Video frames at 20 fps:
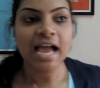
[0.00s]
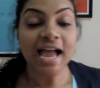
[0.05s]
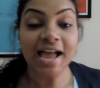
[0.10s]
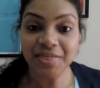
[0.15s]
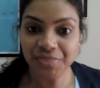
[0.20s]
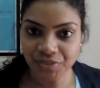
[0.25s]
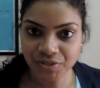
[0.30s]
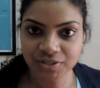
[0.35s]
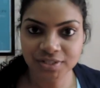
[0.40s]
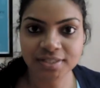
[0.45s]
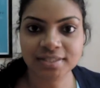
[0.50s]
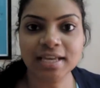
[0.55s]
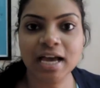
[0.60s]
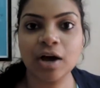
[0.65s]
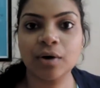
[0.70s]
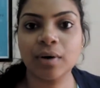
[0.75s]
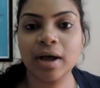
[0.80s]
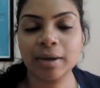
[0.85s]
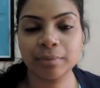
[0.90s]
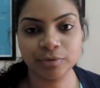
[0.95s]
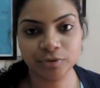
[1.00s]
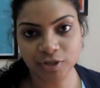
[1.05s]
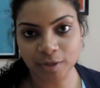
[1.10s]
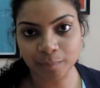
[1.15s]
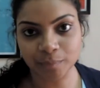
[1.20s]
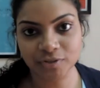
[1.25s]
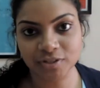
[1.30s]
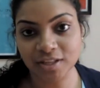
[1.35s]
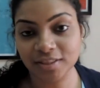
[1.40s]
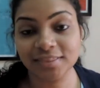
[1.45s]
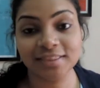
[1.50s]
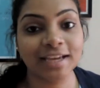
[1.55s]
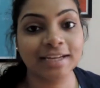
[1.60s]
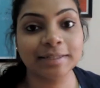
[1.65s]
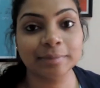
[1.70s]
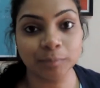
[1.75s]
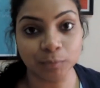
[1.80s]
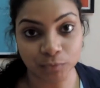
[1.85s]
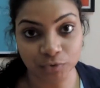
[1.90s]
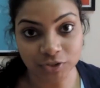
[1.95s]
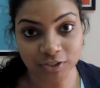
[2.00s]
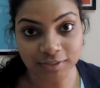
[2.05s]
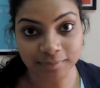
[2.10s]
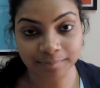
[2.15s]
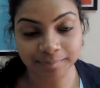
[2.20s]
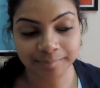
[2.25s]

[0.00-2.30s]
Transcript: And this is how I would represent that emoji.